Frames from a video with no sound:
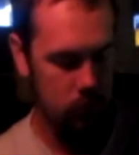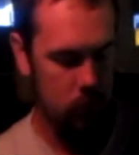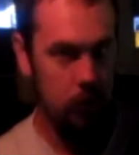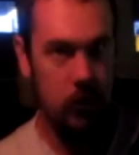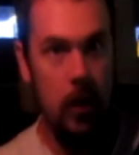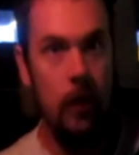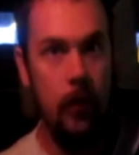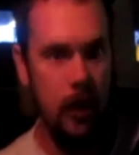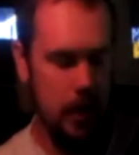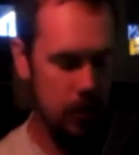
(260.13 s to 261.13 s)
see if
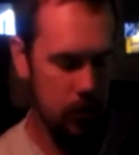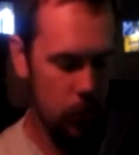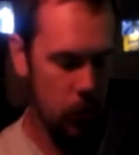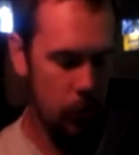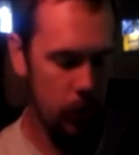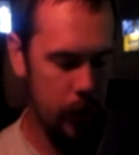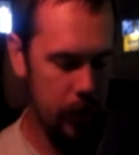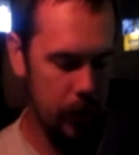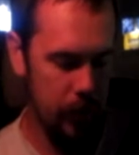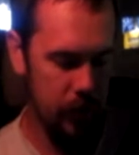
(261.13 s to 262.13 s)
we catch the Wurmple, I
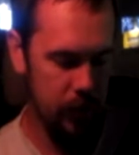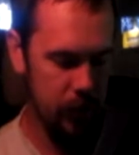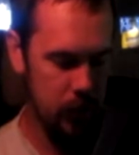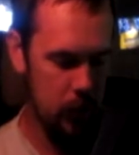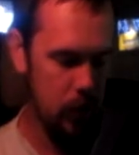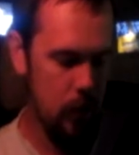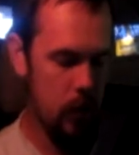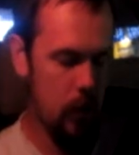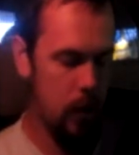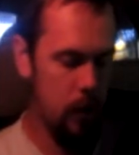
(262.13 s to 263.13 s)
guess.
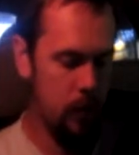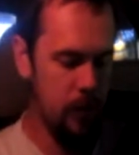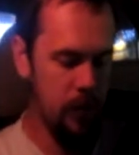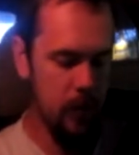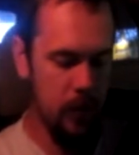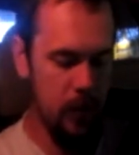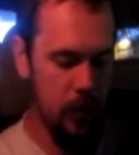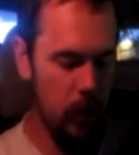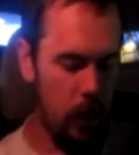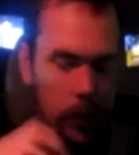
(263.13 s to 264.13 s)
Didn't take me
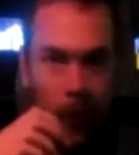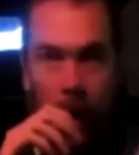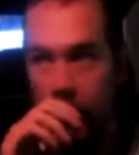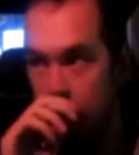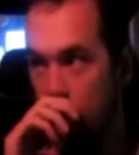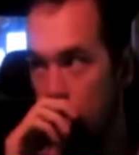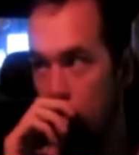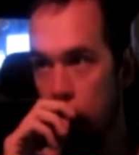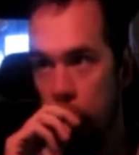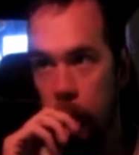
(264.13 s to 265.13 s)
too long to find a
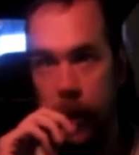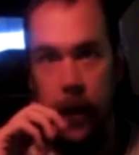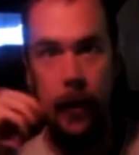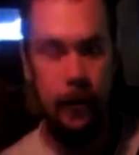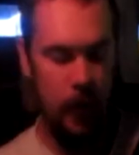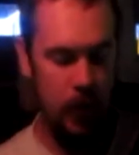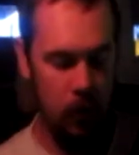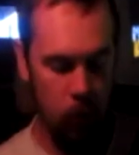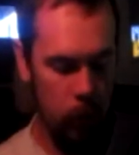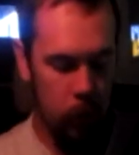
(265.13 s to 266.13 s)
Wurmple, and I think
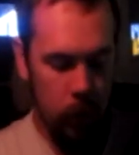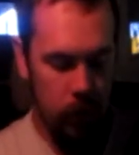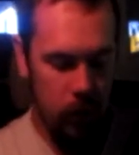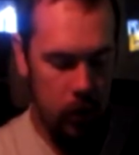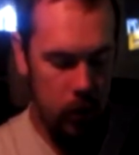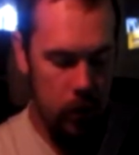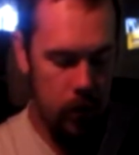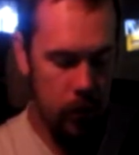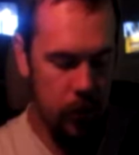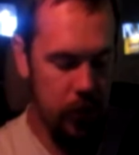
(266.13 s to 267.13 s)
Wurmples are
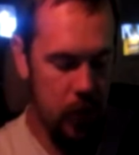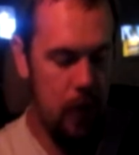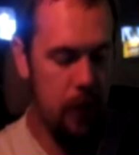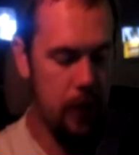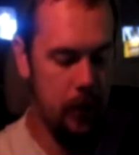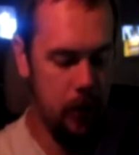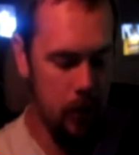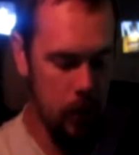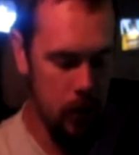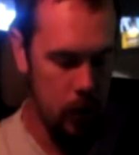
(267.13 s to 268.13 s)
the most common
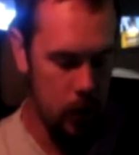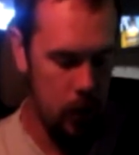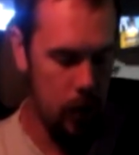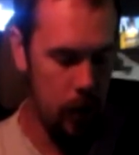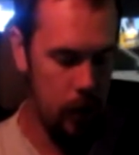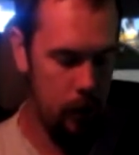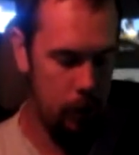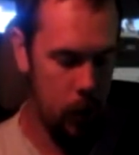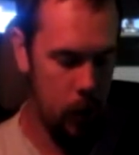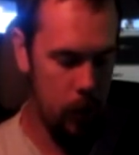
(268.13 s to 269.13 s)

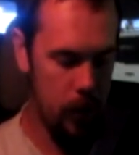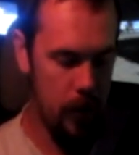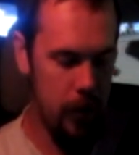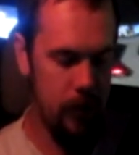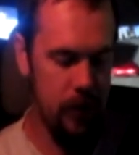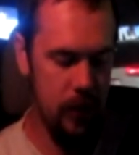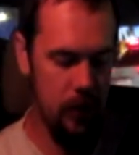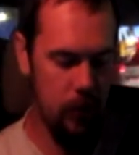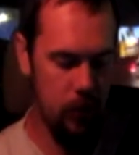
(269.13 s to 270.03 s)
Pokemon that I've seen so